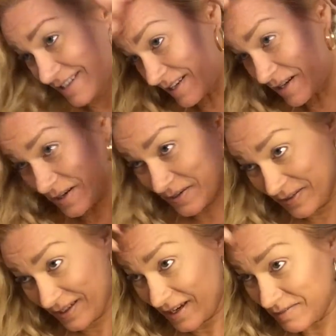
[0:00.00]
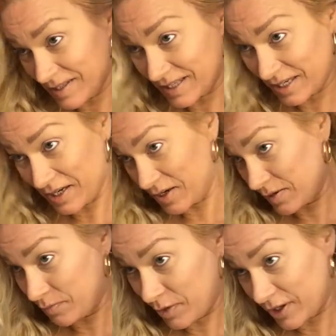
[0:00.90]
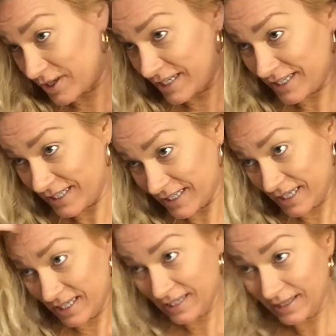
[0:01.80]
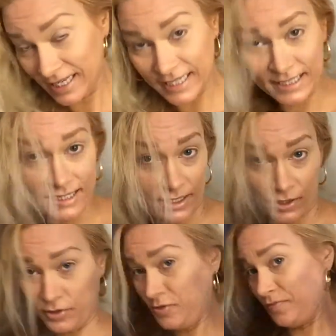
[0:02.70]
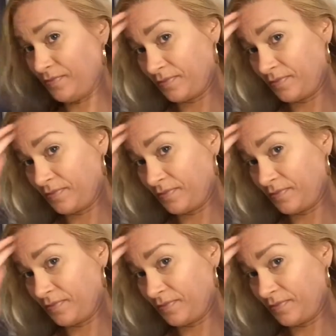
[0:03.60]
So I'm just gonna part it like so.